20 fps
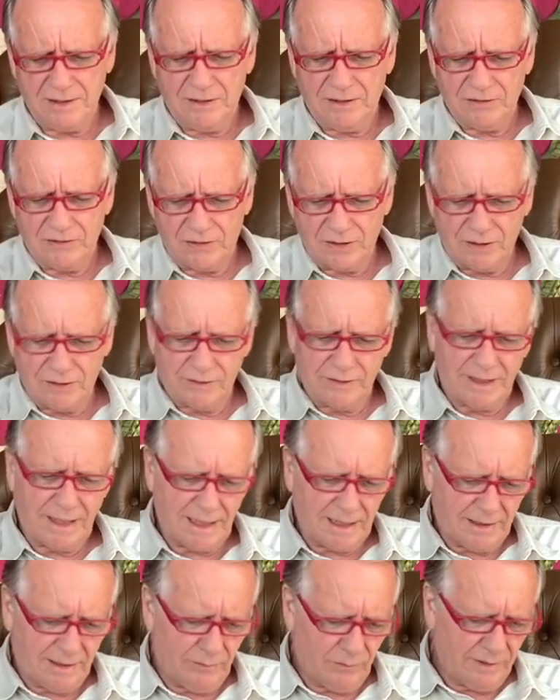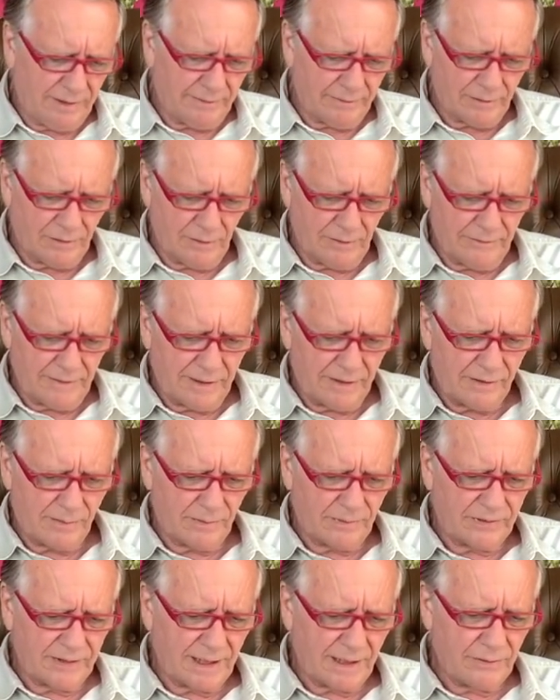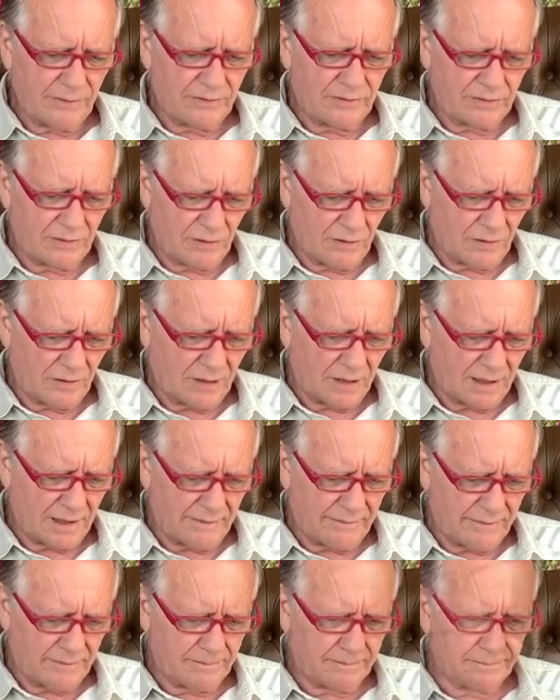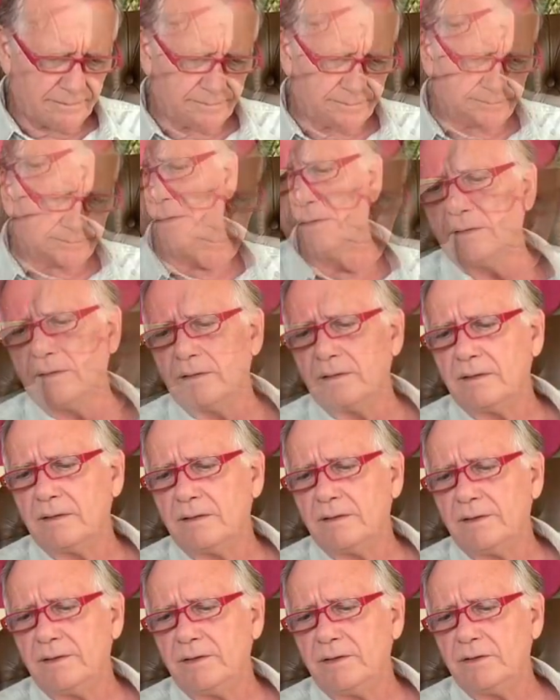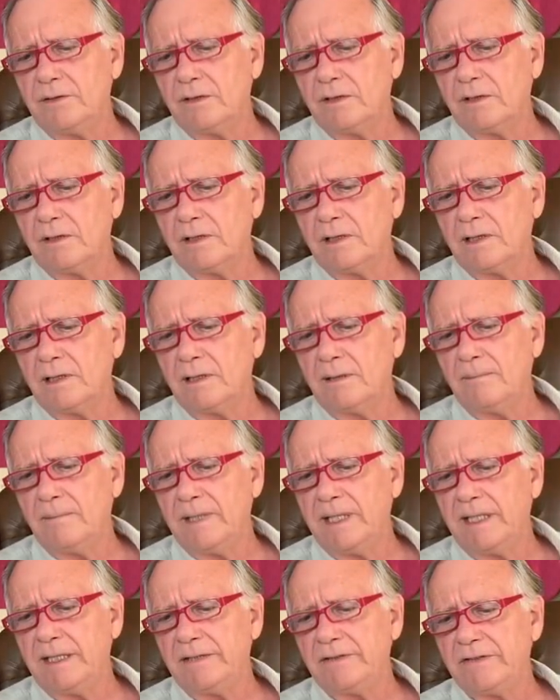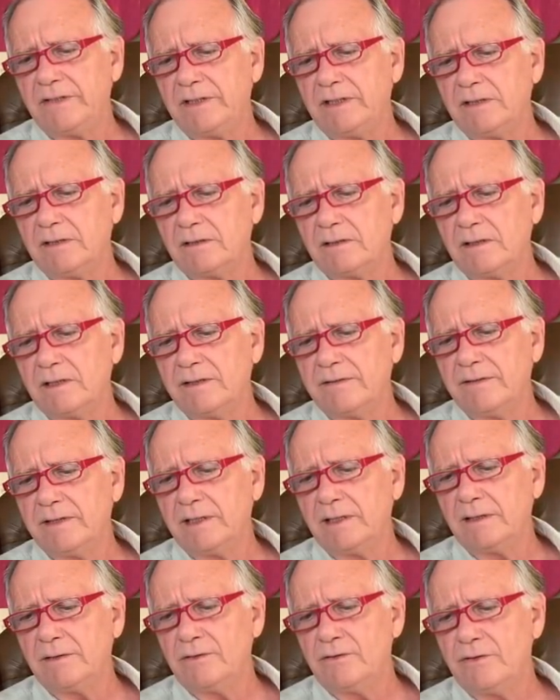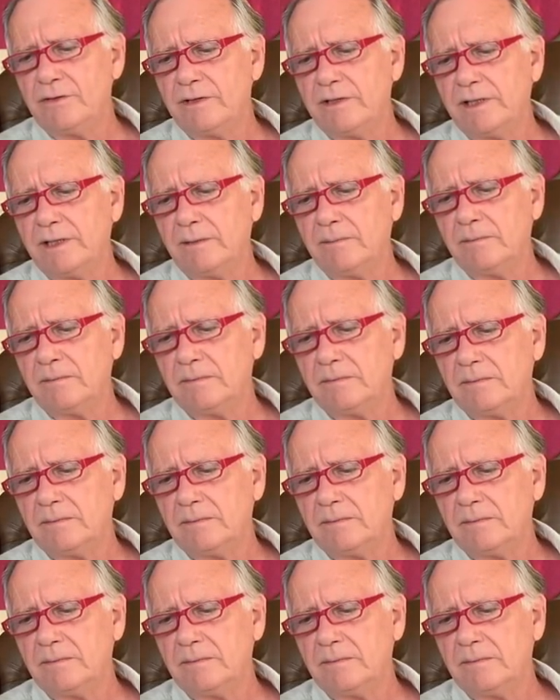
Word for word: So yeah, did we ever grow vegetables? Yeah, we used to grow a lot of them. You're amazing. You're living a dream.